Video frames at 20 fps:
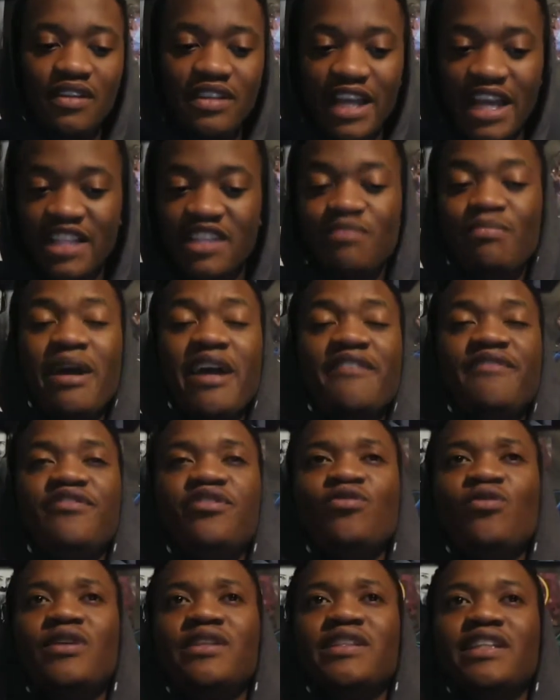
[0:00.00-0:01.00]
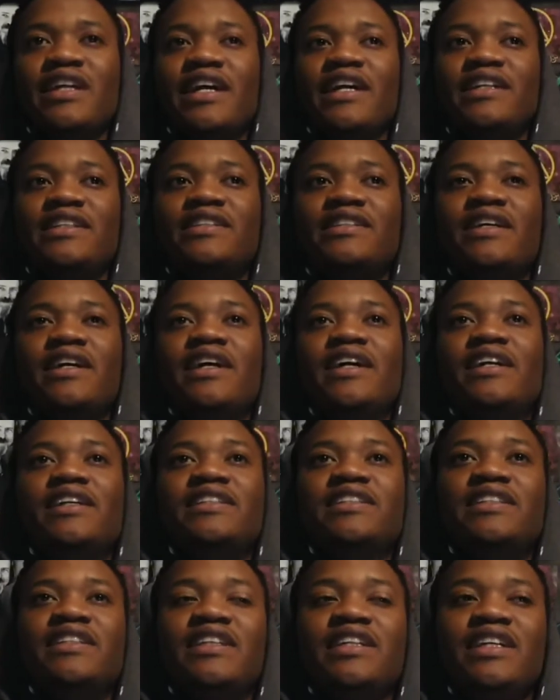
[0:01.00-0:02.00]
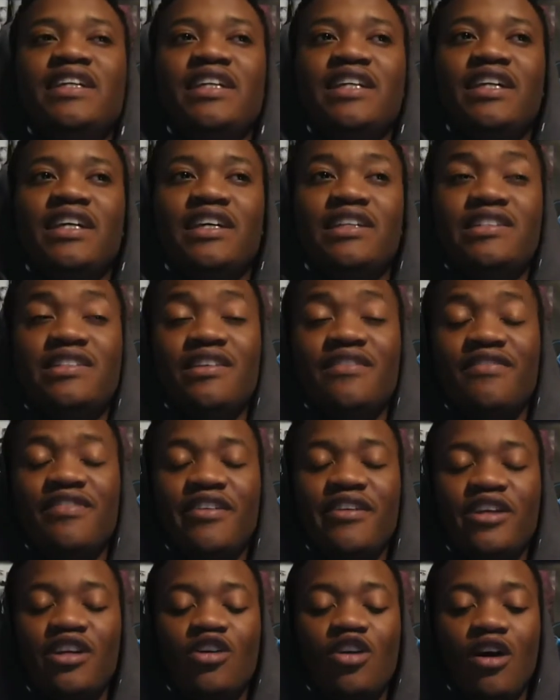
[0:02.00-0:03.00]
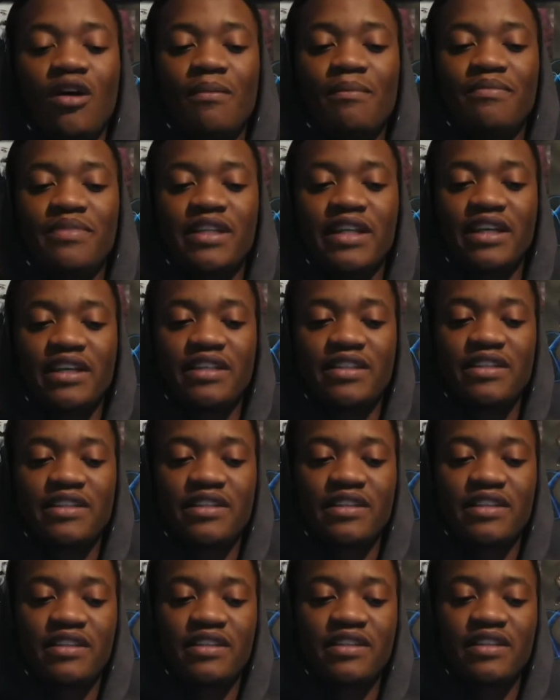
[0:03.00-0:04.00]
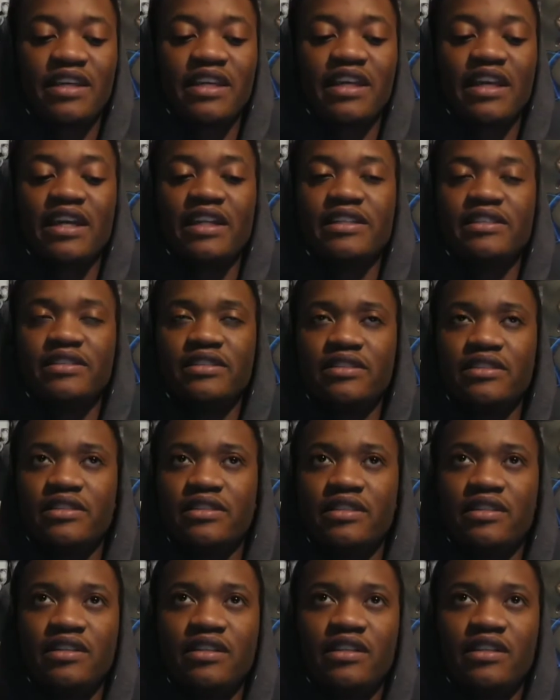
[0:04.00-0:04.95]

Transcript: that's my view on that, and it's a very complex thing, and